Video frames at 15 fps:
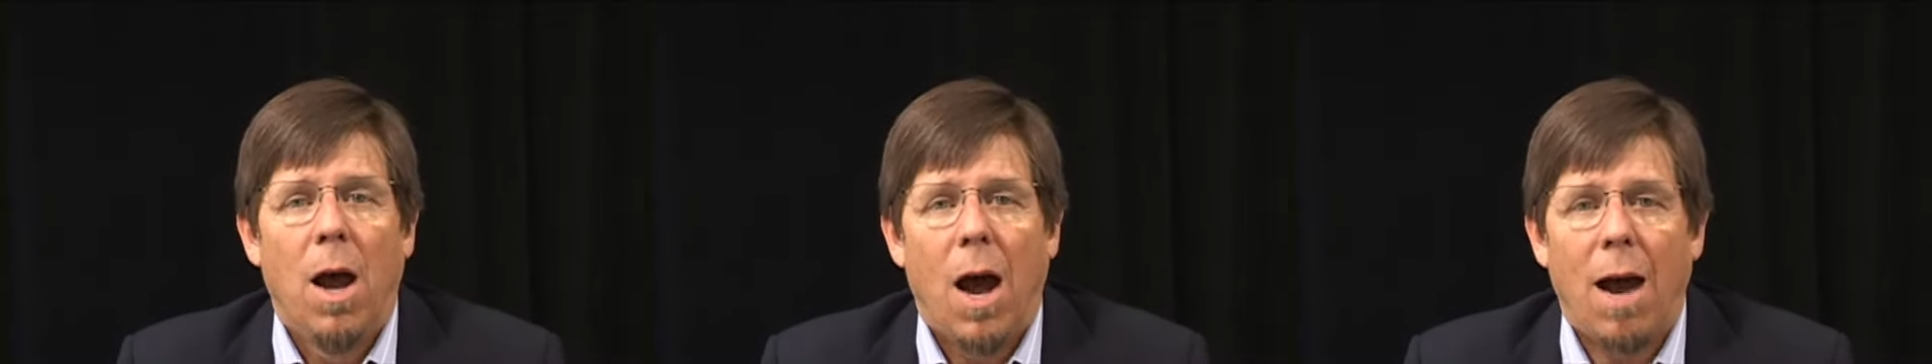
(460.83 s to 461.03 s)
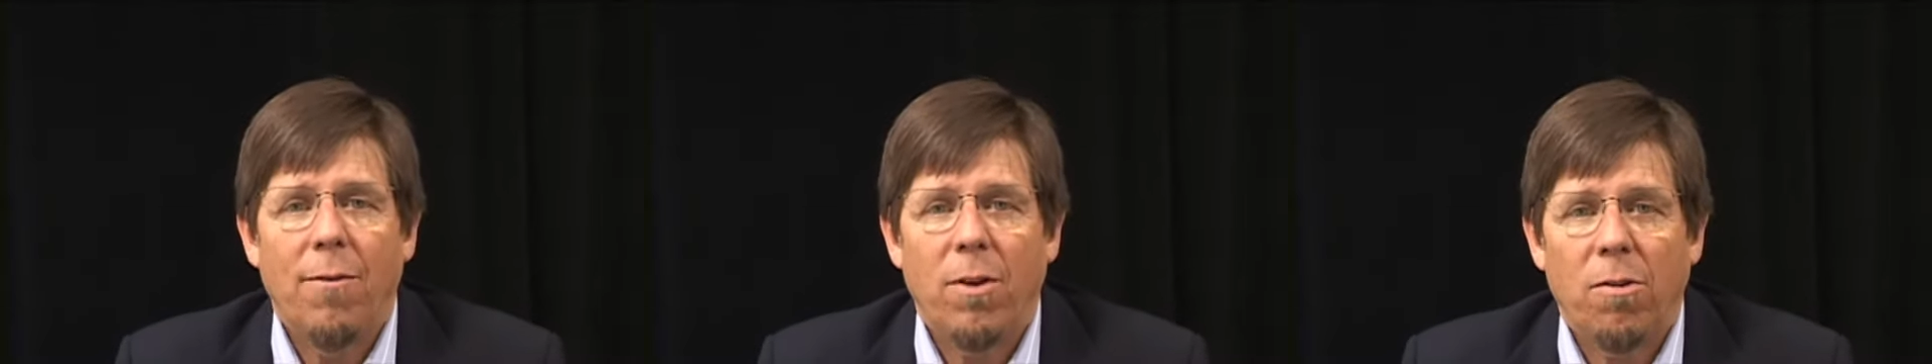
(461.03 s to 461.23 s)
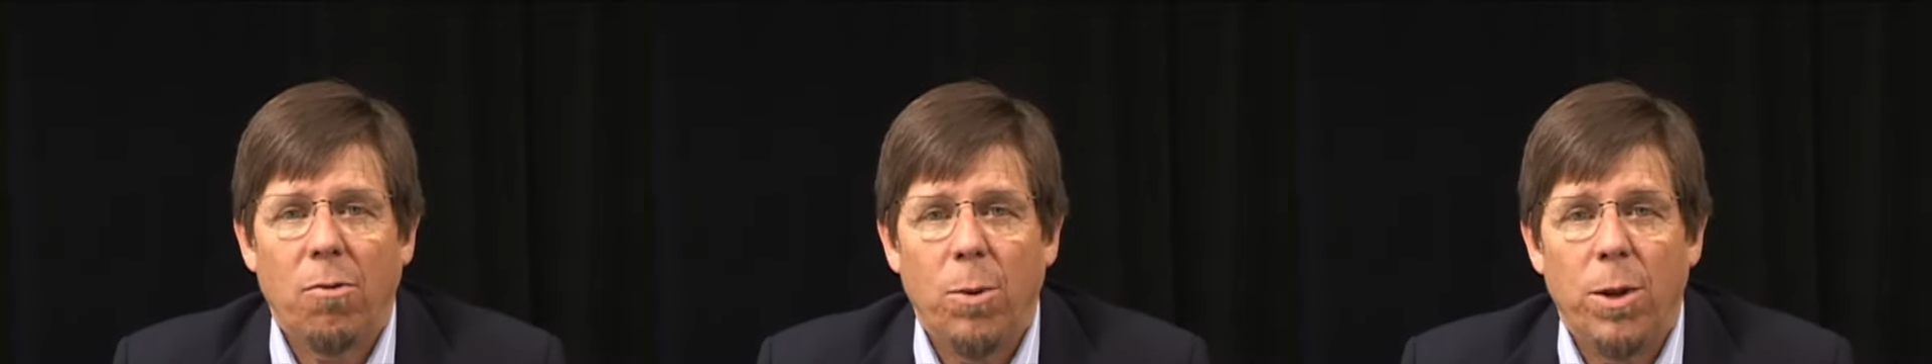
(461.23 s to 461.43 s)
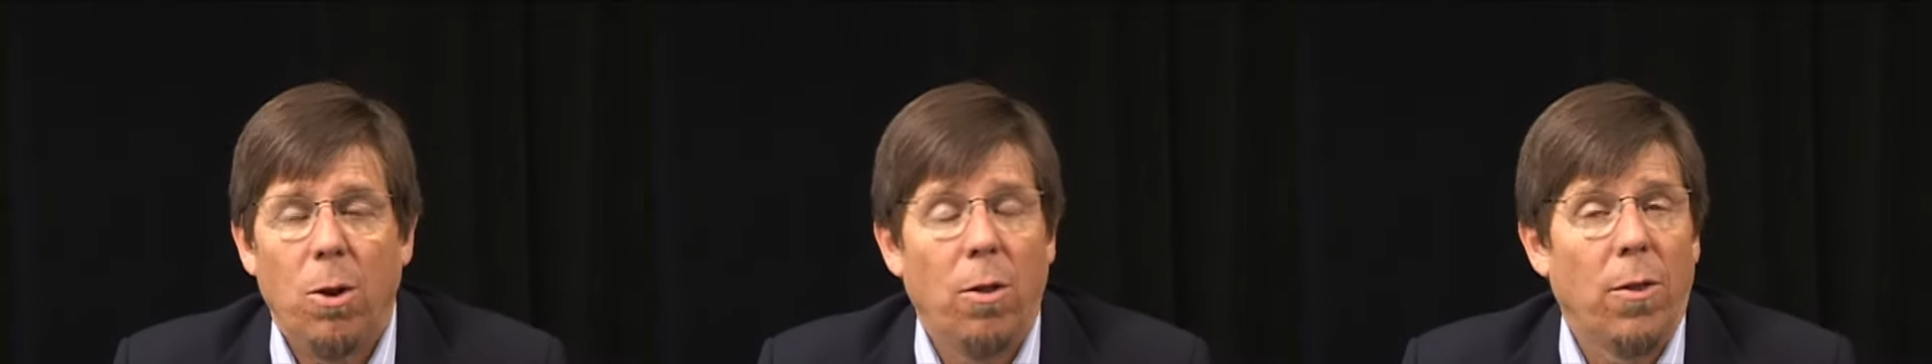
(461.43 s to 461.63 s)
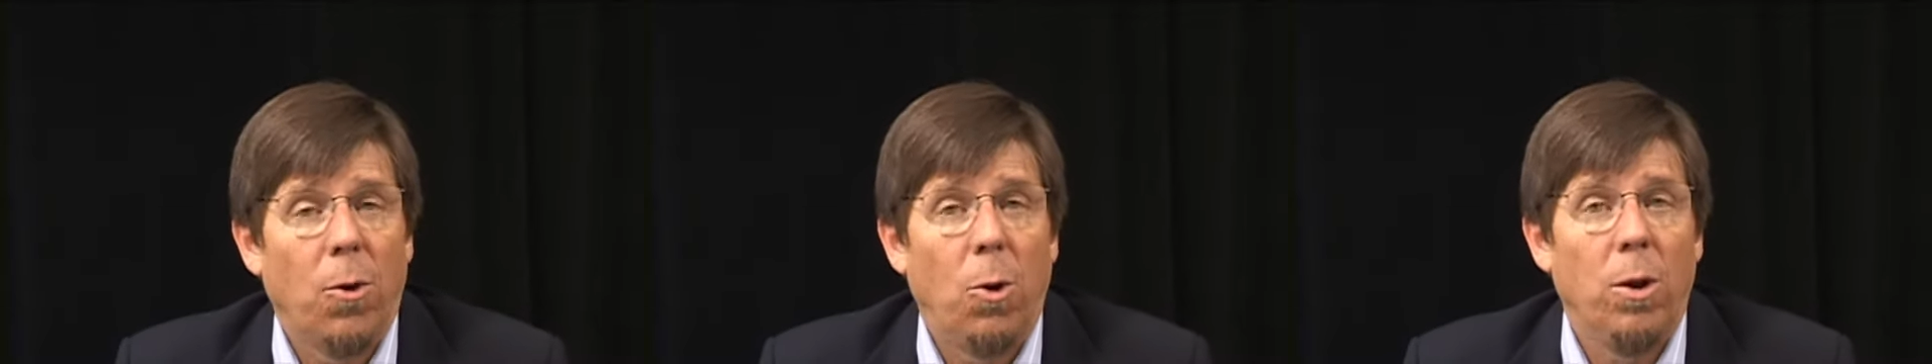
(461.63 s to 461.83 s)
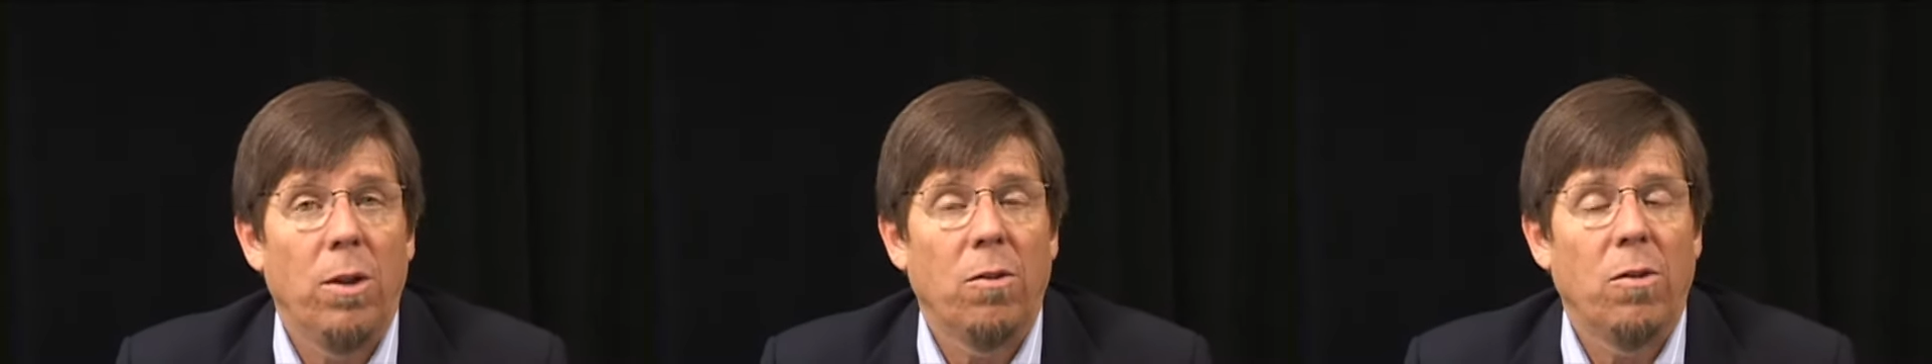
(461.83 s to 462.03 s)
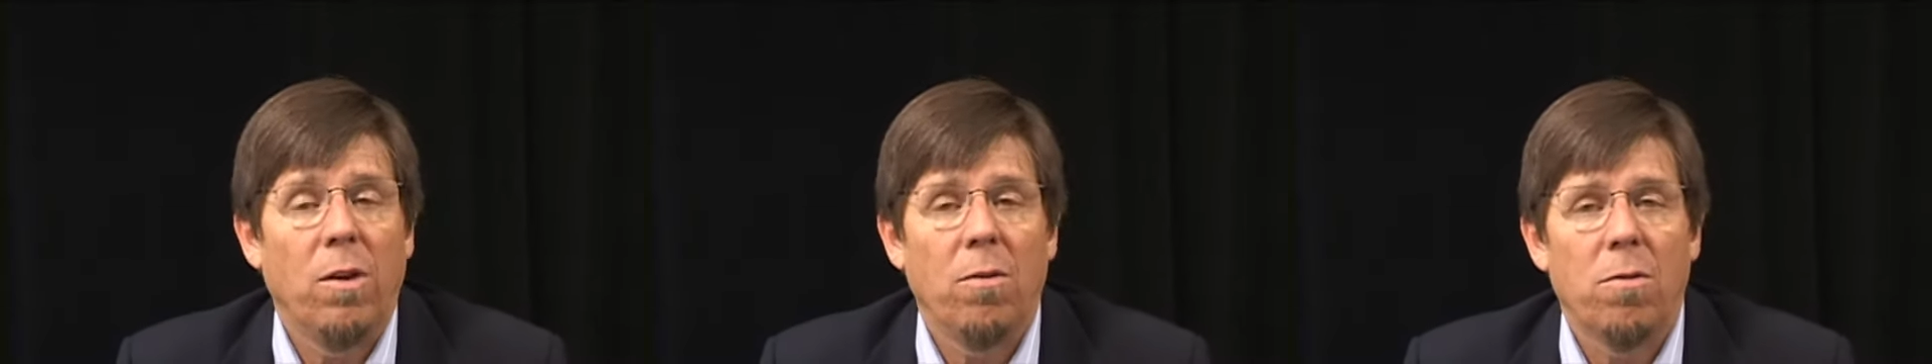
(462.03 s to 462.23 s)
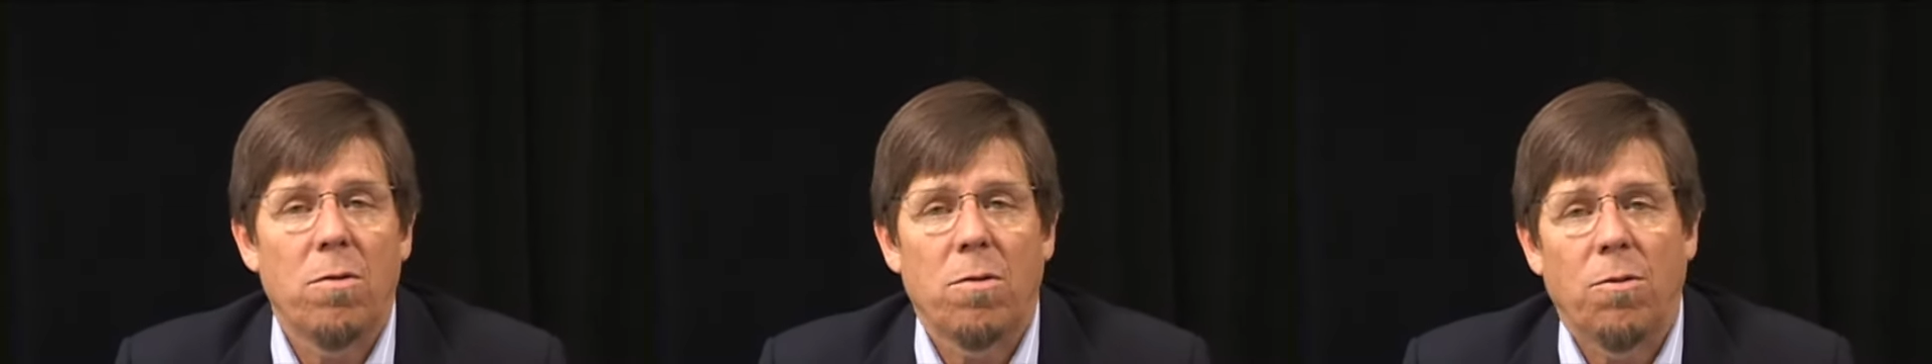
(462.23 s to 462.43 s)
Obviously, we know that earnings
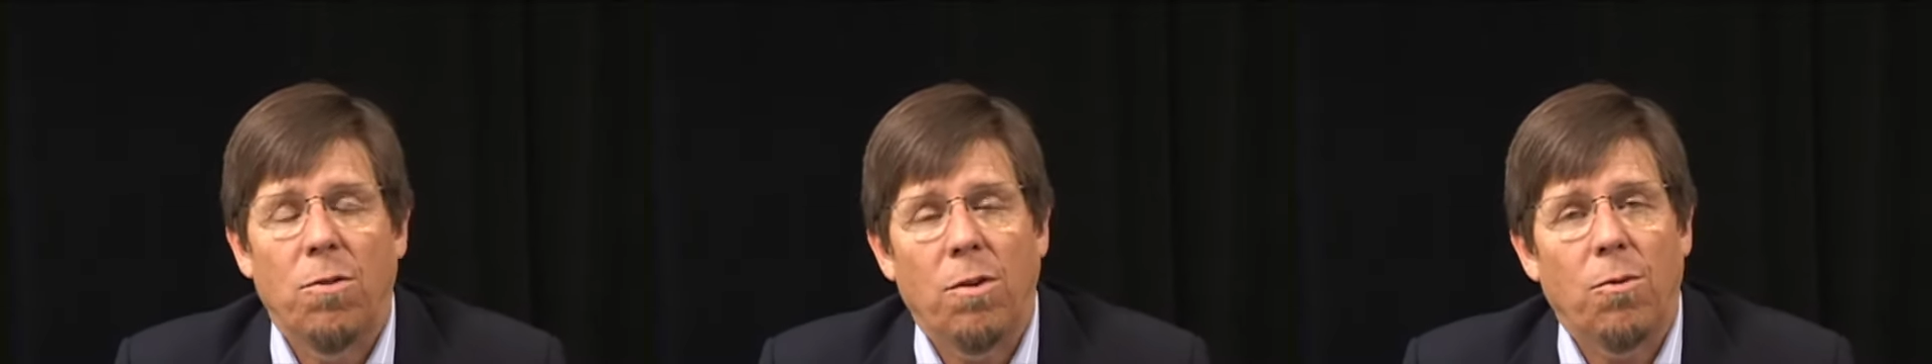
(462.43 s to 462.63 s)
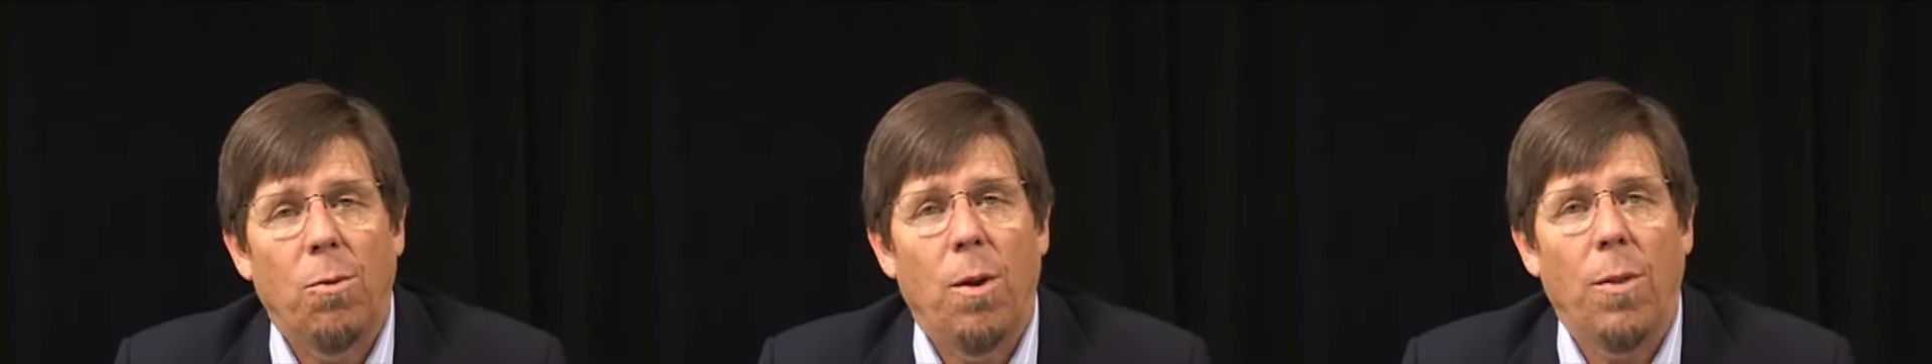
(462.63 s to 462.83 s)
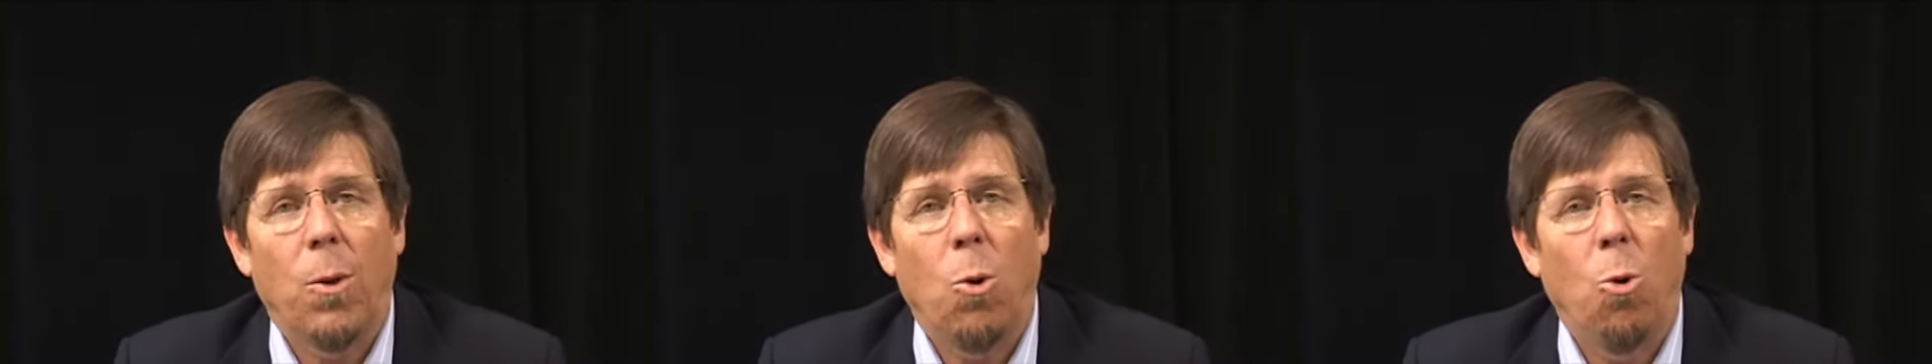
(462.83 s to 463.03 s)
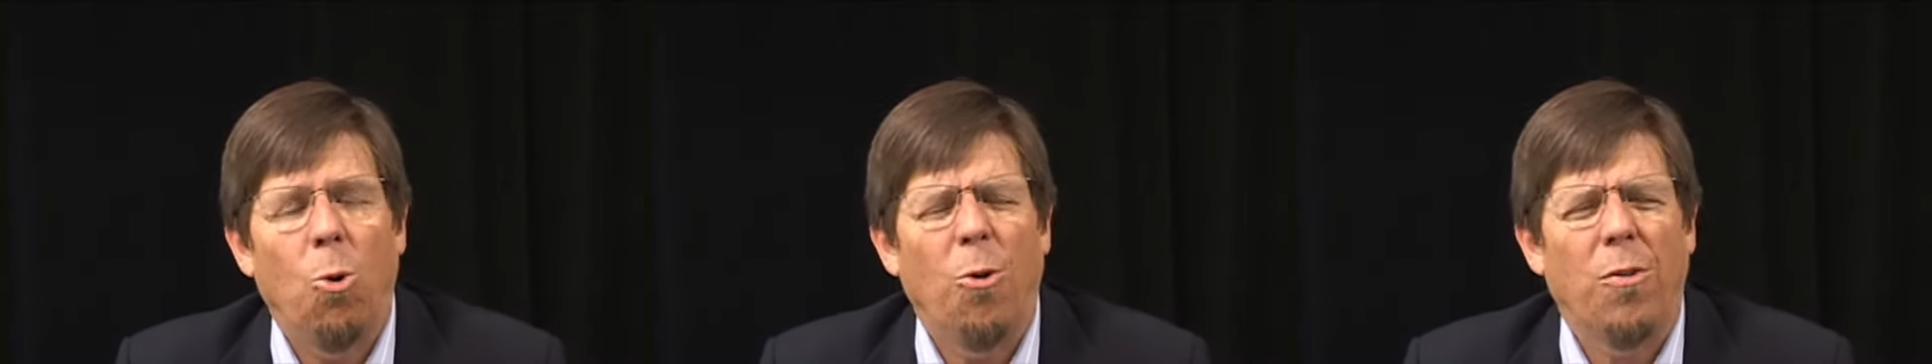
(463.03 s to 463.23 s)
season is just around the corner.